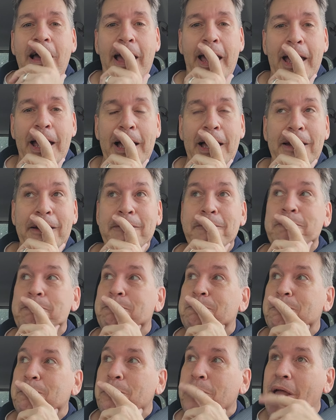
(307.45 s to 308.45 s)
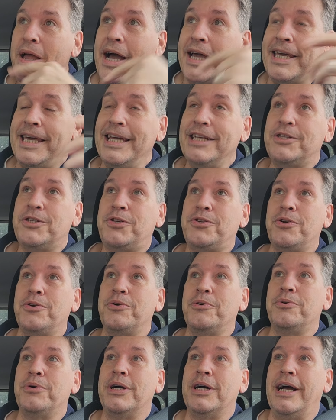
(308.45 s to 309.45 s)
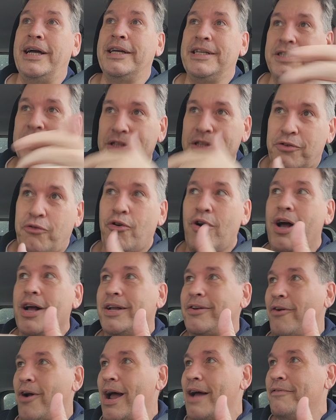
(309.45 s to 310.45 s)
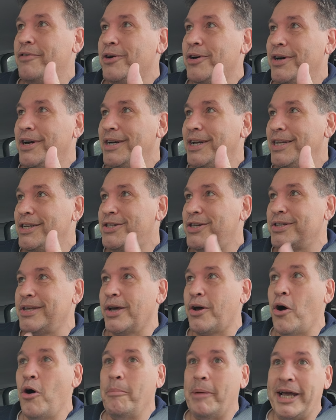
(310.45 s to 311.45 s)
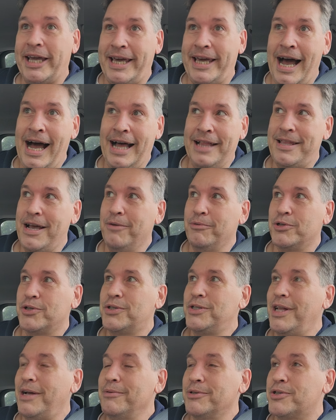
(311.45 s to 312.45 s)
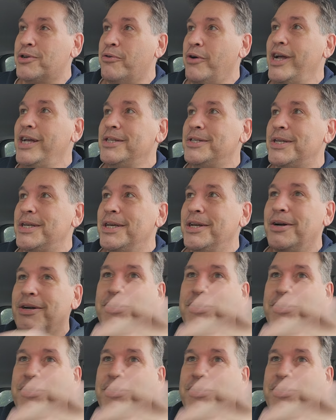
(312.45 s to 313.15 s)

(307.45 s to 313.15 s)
And I get to the truck driver, and he's just like, "Oh my God, that was crazy."